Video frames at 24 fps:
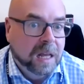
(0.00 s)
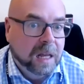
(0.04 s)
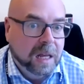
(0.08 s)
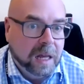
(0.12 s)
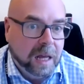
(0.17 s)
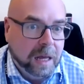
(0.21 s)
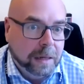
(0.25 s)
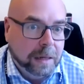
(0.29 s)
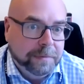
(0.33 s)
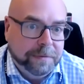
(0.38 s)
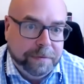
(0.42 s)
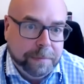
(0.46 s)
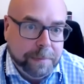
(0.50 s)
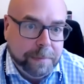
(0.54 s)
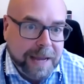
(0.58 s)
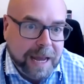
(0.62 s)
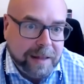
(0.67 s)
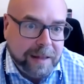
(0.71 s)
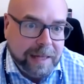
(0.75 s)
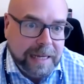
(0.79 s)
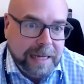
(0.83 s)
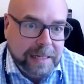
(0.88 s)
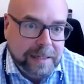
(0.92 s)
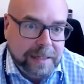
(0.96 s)
And for me, I
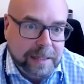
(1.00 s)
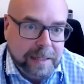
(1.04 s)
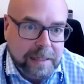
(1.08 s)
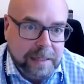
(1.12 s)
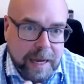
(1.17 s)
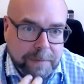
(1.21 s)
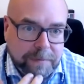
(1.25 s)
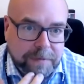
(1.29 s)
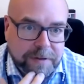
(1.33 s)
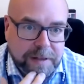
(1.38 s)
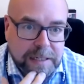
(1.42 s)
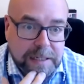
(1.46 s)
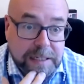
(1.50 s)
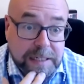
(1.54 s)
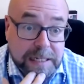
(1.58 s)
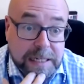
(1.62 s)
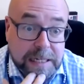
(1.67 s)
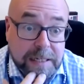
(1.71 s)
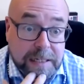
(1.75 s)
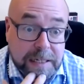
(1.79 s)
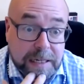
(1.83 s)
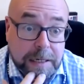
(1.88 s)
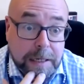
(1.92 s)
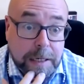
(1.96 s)
think it's the same for the
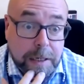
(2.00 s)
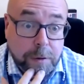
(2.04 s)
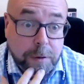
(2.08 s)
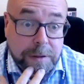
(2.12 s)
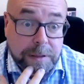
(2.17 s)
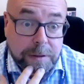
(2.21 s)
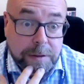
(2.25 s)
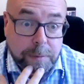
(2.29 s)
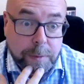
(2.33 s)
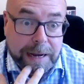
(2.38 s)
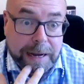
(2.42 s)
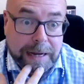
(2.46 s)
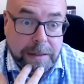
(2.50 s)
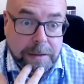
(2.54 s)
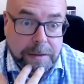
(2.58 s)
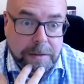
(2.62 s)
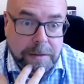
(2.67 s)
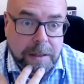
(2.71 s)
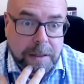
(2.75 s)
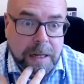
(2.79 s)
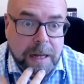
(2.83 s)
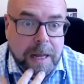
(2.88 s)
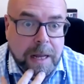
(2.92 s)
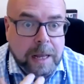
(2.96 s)
CCQs as well.
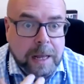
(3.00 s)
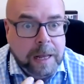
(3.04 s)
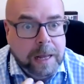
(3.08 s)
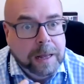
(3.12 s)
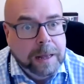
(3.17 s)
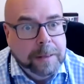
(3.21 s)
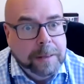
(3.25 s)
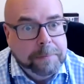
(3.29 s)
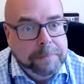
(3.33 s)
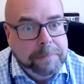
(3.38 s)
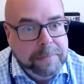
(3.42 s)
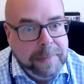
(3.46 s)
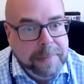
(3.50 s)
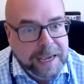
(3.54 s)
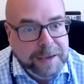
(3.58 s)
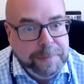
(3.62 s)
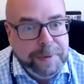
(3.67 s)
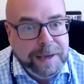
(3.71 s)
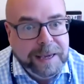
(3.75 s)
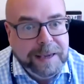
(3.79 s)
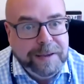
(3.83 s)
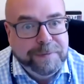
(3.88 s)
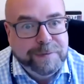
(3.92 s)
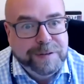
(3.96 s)

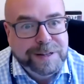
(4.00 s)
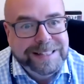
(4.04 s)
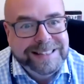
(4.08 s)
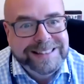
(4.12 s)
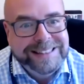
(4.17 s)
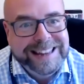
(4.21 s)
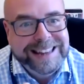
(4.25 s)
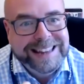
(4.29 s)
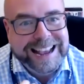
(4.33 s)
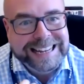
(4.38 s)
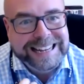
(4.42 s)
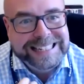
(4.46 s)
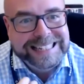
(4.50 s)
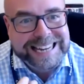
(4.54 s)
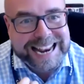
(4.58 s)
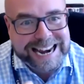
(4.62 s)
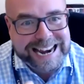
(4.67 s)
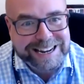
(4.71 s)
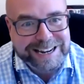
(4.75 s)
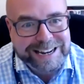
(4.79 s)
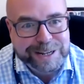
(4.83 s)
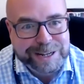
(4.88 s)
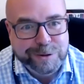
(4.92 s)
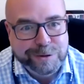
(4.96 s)
Maybe for a
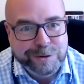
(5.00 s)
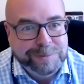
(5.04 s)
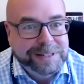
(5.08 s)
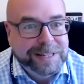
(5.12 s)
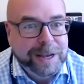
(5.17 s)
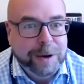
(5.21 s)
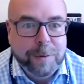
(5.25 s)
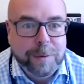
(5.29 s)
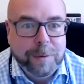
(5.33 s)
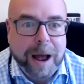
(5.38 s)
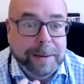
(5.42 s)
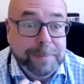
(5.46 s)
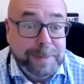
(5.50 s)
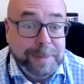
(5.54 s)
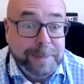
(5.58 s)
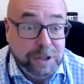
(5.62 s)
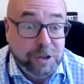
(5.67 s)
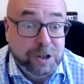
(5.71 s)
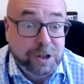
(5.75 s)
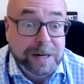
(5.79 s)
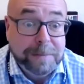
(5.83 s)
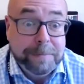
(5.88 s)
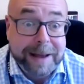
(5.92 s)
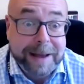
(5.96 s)
technical, so I'm
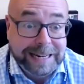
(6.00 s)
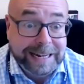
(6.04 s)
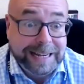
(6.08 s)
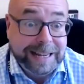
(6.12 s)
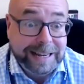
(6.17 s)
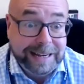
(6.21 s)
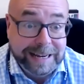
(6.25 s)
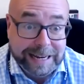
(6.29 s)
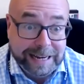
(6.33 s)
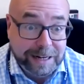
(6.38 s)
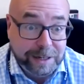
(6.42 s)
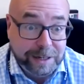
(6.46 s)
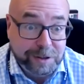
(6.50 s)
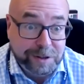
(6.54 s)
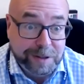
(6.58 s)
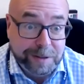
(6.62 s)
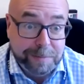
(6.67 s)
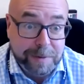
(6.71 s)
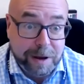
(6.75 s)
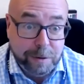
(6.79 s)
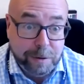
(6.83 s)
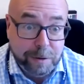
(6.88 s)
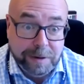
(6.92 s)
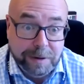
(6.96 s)
teaching medical English at
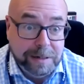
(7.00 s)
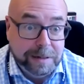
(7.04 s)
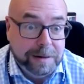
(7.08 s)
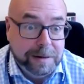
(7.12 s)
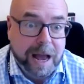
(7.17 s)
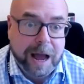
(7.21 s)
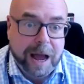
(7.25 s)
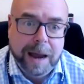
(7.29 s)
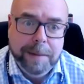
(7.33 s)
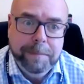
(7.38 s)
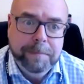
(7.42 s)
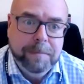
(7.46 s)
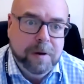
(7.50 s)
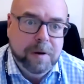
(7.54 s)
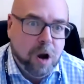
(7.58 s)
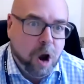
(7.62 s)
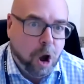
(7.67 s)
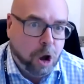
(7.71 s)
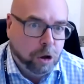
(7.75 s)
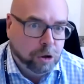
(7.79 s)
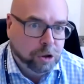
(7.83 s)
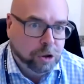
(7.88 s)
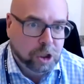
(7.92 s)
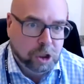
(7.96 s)
the moment. I'm
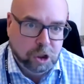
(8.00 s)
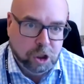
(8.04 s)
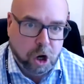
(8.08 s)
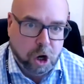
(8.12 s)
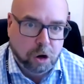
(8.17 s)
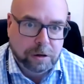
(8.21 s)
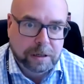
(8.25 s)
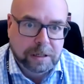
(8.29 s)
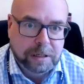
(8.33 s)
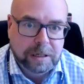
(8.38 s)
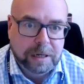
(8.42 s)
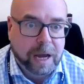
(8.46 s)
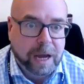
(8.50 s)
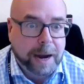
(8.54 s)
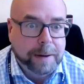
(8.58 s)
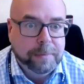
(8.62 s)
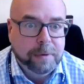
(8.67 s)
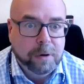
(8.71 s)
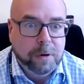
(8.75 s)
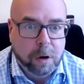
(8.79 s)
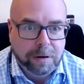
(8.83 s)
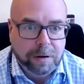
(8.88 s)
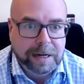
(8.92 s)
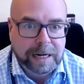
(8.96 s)
not a doctor, I'm
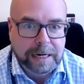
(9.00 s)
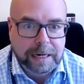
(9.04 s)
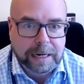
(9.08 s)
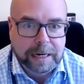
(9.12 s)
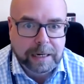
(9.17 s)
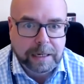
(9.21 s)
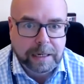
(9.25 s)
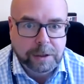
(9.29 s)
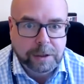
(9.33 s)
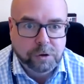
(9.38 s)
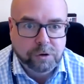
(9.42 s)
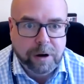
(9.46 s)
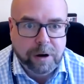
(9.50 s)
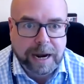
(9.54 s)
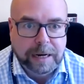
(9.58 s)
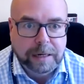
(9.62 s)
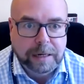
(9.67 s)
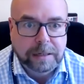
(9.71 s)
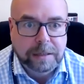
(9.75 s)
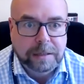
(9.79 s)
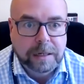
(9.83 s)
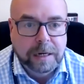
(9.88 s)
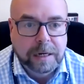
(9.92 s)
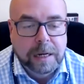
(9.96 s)
not clinically
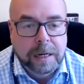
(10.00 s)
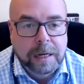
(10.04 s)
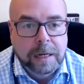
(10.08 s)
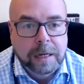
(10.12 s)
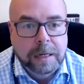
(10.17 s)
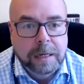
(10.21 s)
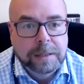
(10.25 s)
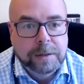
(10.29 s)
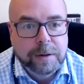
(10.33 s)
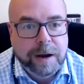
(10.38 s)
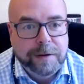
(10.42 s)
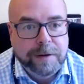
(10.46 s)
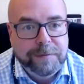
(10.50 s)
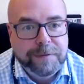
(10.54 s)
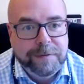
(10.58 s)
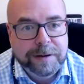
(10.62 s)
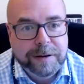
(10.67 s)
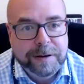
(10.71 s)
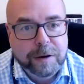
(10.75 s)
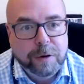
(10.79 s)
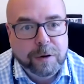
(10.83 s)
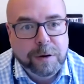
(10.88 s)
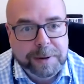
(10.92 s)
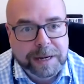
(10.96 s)
trained. So I've
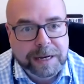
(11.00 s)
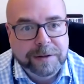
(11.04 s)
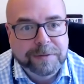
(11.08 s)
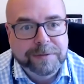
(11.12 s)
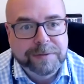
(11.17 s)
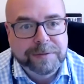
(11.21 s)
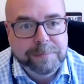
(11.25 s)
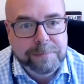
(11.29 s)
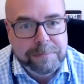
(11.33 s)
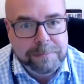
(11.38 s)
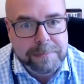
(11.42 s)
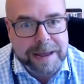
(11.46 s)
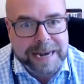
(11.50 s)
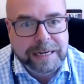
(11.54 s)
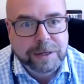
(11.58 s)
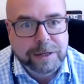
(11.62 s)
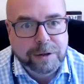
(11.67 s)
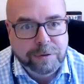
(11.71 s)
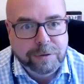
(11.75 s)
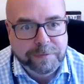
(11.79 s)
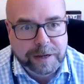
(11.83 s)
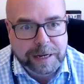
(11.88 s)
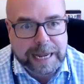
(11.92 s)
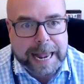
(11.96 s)
got a bit of
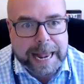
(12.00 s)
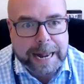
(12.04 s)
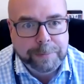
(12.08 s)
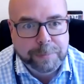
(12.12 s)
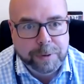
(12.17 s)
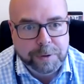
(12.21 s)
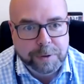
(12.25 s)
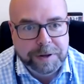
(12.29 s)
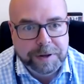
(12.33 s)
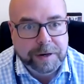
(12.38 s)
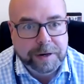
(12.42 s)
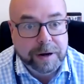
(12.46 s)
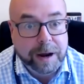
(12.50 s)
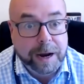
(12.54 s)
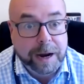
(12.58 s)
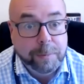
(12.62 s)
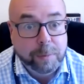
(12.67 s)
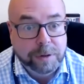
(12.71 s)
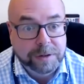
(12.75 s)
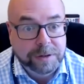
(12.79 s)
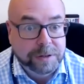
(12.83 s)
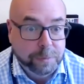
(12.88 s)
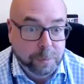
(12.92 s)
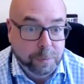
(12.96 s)
medical vocabulary that I
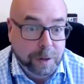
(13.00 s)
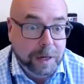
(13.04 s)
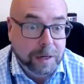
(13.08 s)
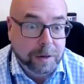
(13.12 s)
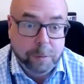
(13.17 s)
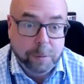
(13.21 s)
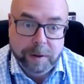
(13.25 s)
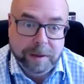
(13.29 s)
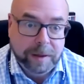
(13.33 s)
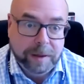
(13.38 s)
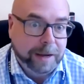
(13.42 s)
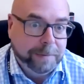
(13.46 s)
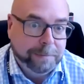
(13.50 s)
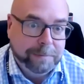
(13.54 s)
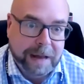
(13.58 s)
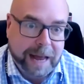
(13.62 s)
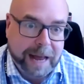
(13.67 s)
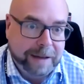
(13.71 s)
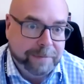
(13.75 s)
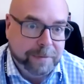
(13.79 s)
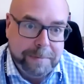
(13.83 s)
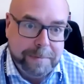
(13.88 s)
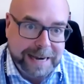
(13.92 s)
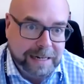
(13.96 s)
want to work with. I
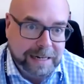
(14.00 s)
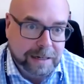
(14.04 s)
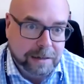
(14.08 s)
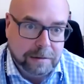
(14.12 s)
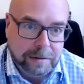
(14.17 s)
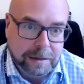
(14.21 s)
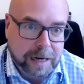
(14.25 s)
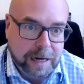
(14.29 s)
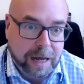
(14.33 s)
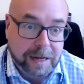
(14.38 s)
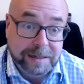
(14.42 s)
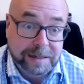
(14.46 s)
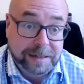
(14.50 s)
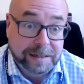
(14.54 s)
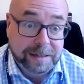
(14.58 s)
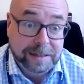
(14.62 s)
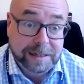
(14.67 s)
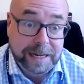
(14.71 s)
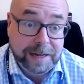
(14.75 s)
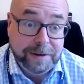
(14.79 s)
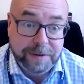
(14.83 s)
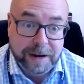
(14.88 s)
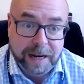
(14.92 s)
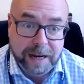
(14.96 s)
have a medical class this
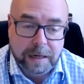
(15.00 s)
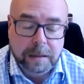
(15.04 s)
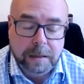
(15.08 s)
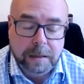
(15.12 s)
evening.